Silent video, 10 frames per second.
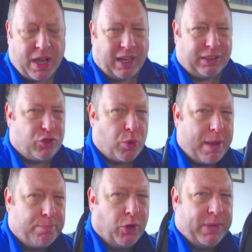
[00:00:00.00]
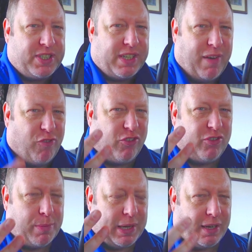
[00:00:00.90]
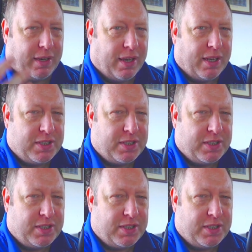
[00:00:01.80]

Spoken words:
I love the way Brummies say fibbing.